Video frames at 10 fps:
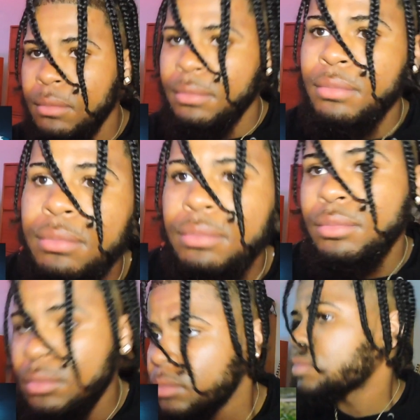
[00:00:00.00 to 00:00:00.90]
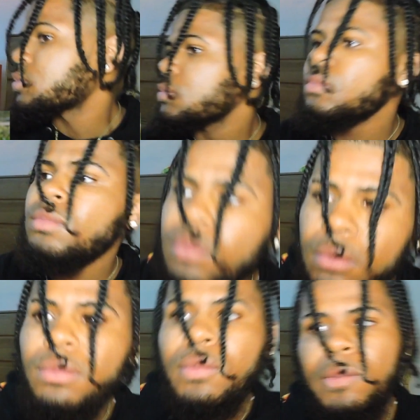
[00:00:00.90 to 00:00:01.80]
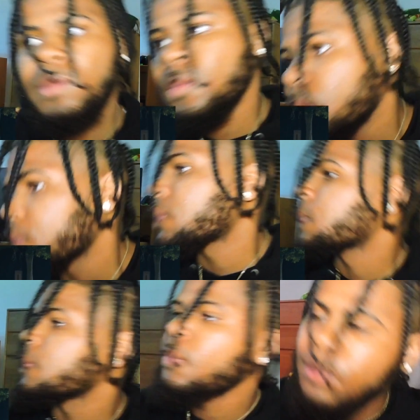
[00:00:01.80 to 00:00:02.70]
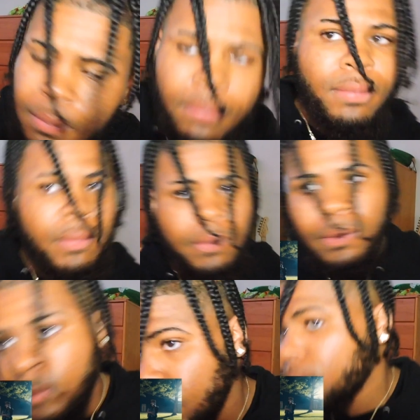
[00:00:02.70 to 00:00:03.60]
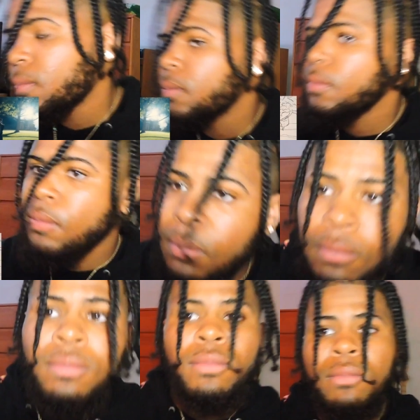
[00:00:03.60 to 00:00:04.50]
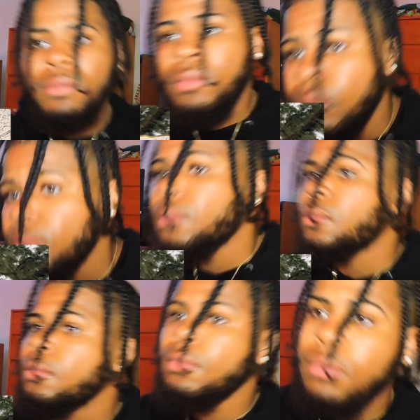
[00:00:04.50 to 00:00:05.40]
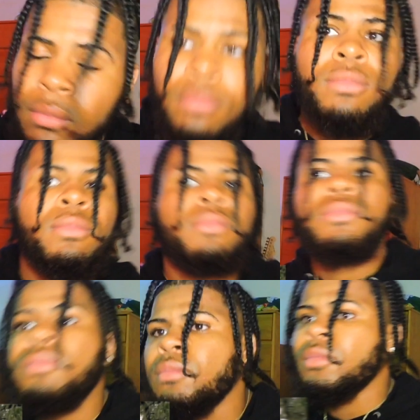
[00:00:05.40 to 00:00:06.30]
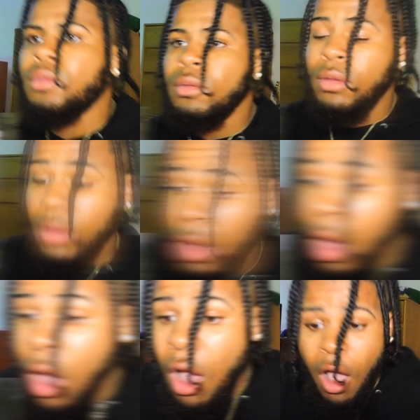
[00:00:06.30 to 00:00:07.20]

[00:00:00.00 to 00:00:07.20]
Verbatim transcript: down and picked up the jiggers, jiggers, jiggers. Tommy in the fucking Tommy Hilfiger, figure, figure. Tommy hit a nigga, Tommy Hilfiger, fuck.